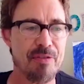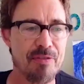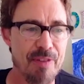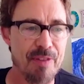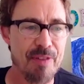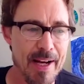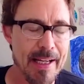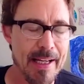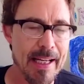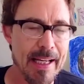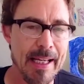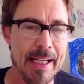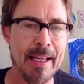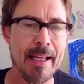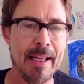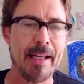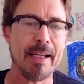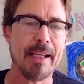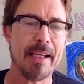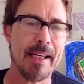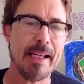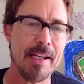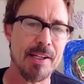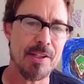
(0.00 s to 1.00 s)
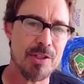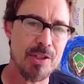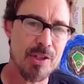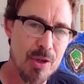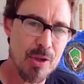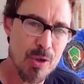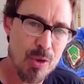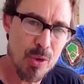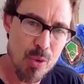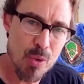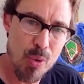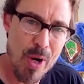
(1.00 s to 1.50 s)
yeah. funny. He's
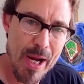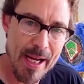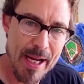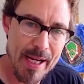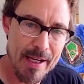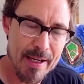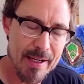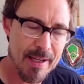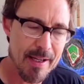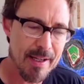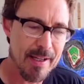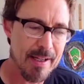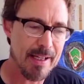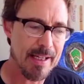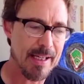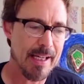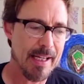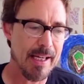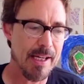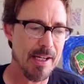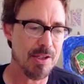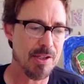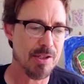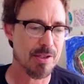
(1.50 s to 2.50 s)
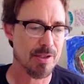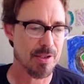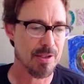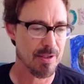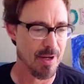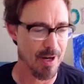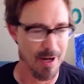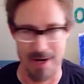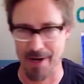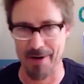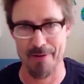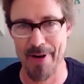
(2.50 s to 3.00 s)
quick. He's
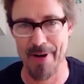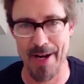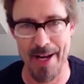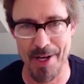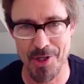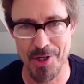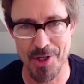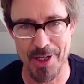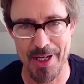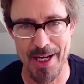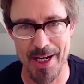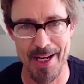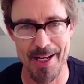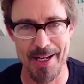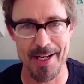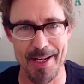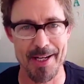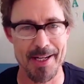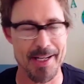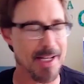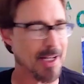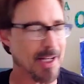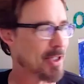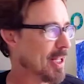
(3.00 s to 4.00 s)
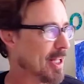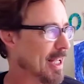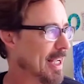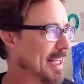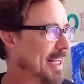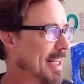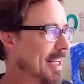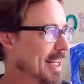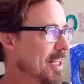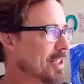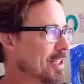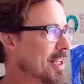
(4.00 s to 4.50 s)
Harvard educated. He's like,
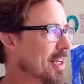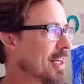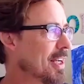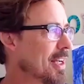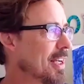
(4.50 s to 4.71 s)
he's,